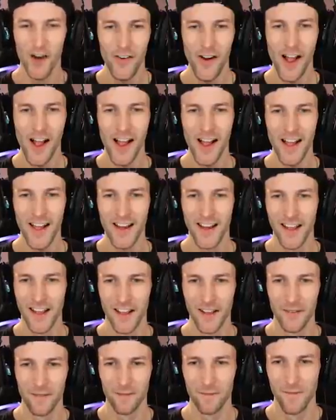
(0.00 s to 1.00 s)

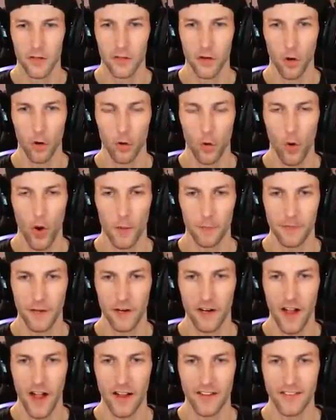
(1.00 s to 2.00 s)
Run. Don't go up
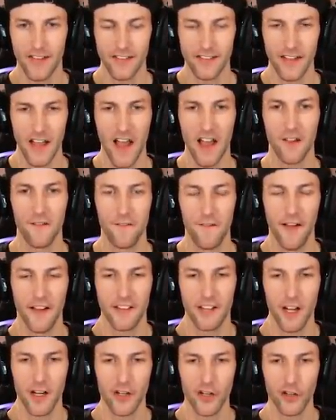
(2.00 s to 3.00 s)
there, guys. That's
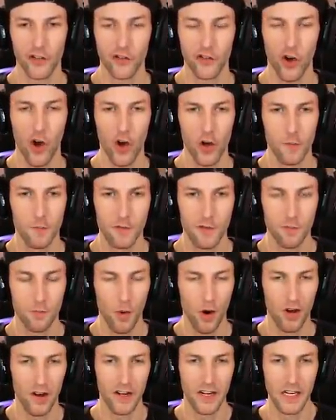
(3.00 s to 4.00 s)
Eggface. I just saw him
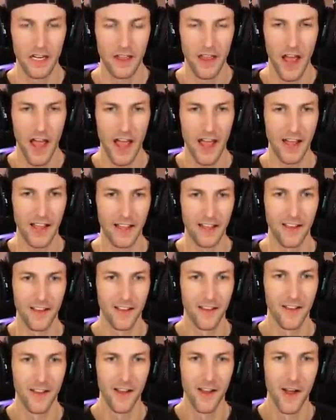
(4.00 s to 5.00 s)
spawn into the egg.
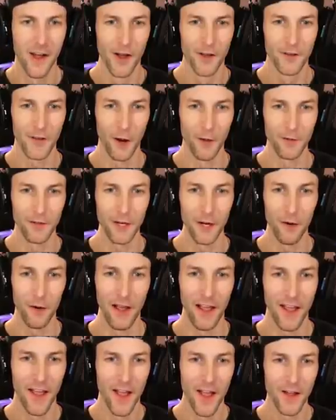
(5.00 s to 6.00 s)
Don't do
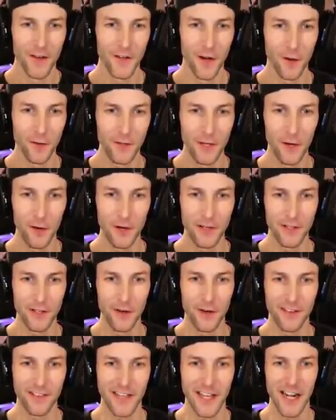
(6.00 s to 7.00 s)
it. Don't do it,
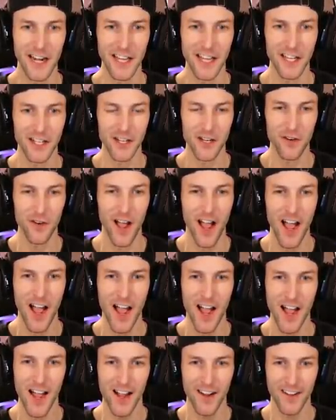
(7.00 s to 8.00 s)
dude. He's going to get you.
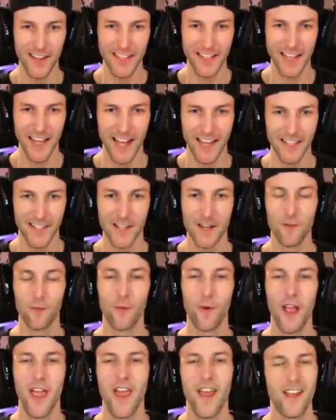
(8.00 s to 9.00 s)
Oh, he got you.